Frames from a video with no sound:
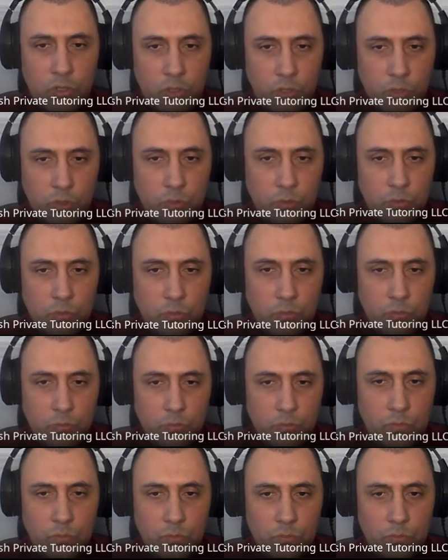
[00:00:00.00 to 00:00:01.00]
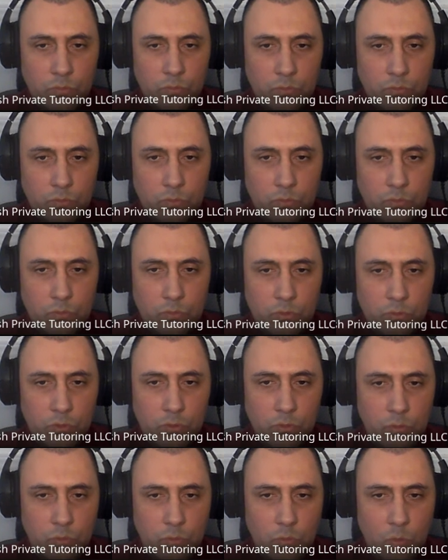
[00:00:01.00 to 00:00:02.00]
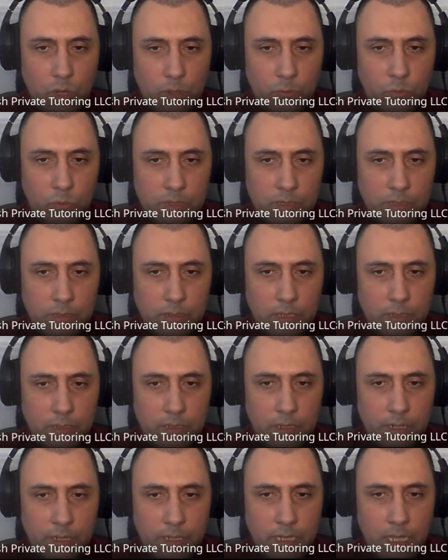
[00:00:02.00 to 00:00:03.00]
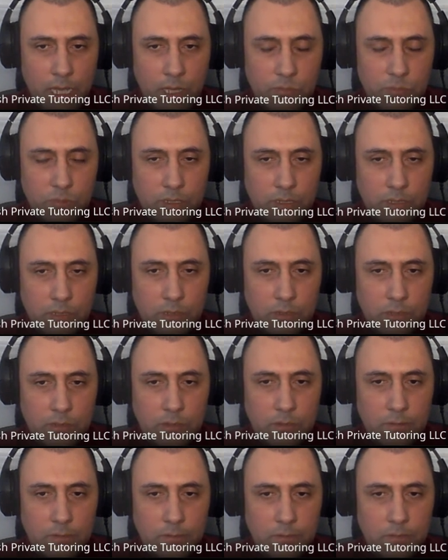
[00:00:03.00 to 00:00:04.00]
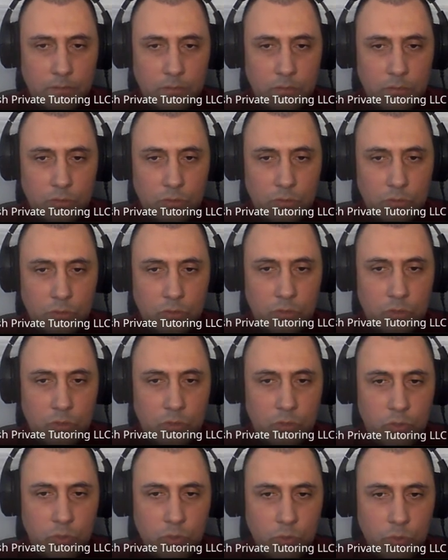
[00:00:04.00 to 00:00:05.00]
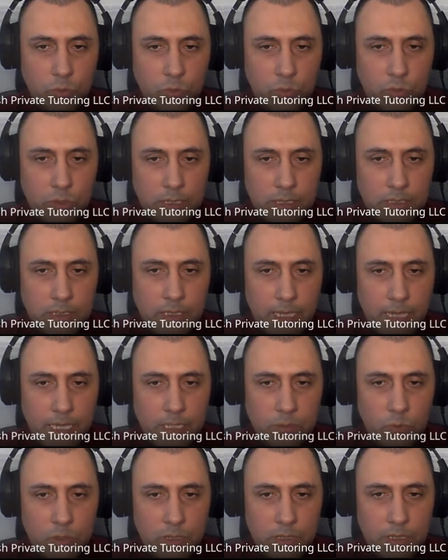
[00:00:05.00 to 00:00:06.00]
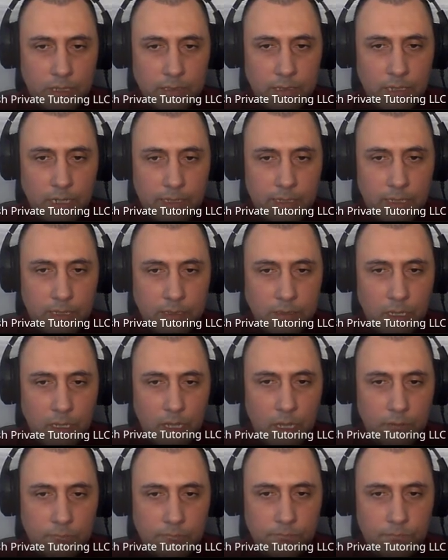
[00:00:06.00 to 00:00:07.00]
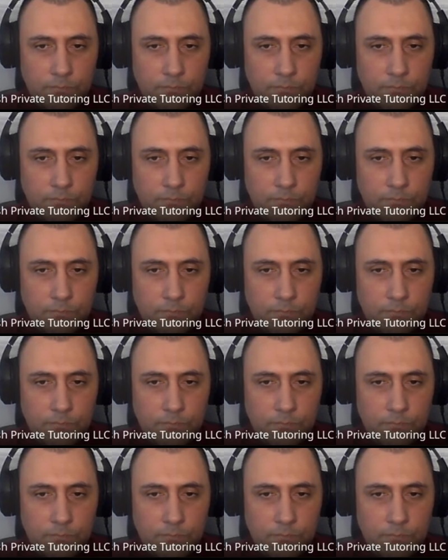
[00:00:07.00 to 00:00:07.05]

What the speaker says: to Juan, which is the indirect object, to in this case will translate as a.